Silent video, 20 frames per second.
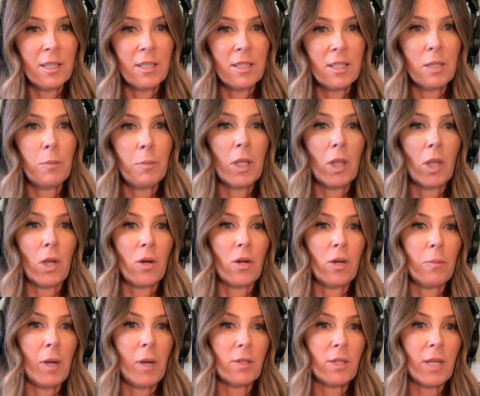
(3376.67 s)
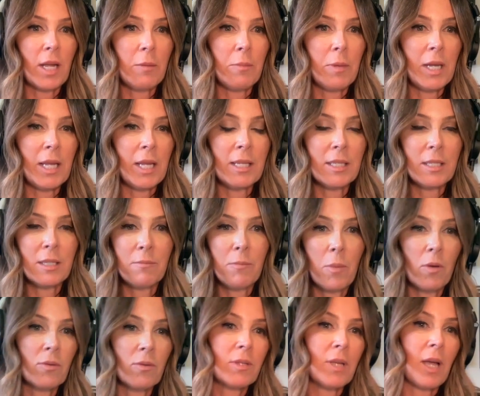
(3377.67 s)
to be learned about diabetes,
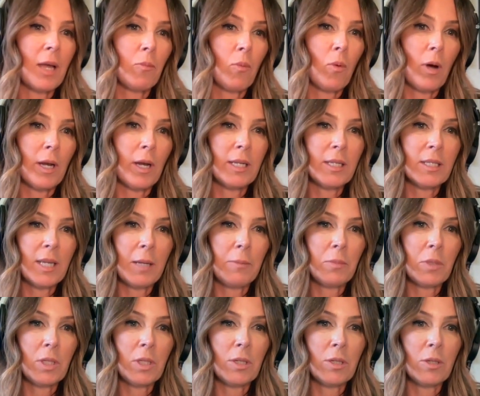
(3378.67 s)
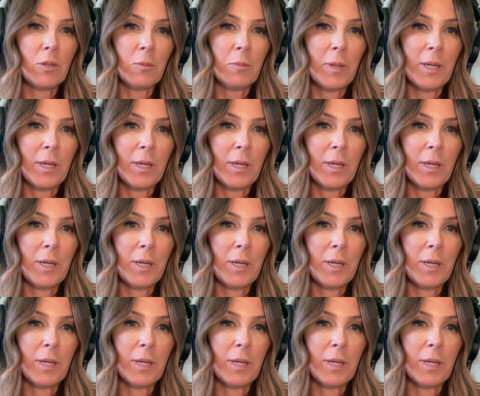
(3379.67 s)
both type 1 and type 2,